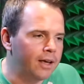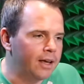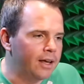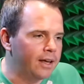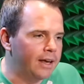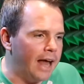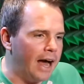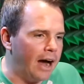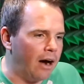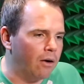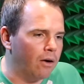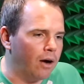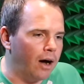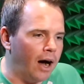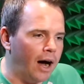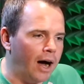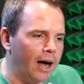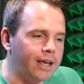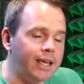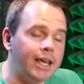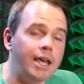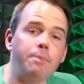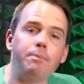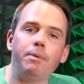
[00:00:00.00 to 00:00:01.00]
Now,
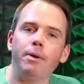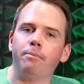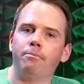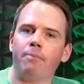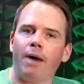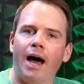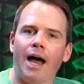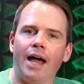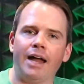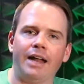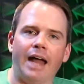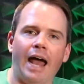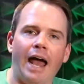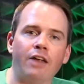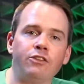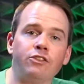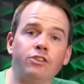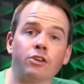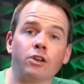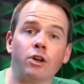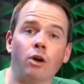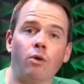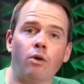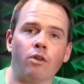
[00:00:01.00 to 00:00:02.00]
keep in mind, as
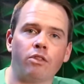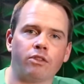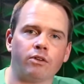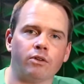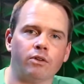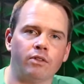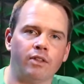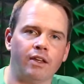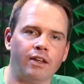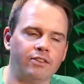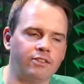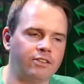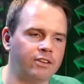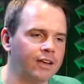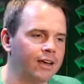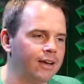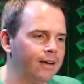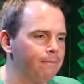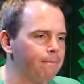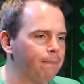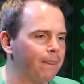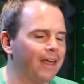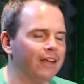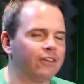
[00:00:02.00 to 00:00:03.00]
you're going through this,
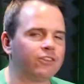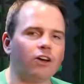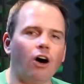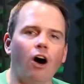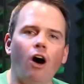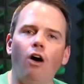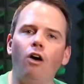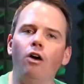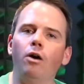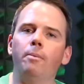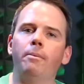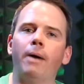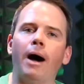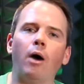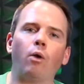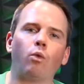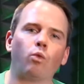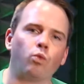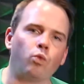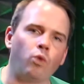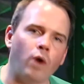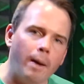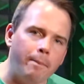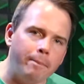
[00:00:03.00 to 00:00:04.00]
it's all about
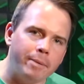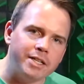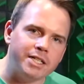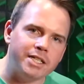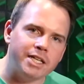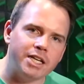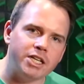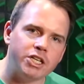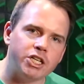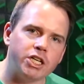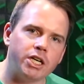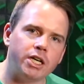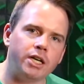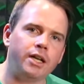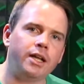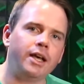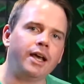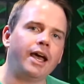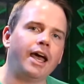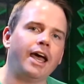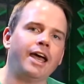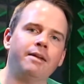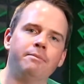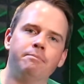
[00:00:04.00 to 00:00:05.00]
repetition
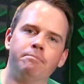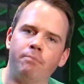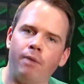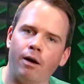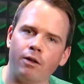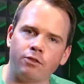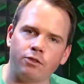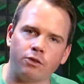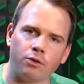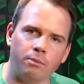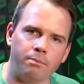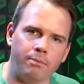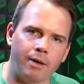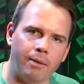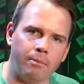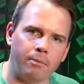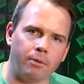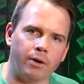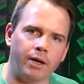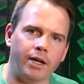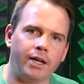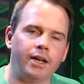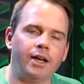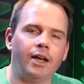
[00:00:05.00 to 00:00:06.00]
and muscle
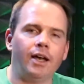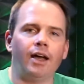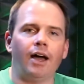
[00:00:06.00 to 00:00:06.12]
memory.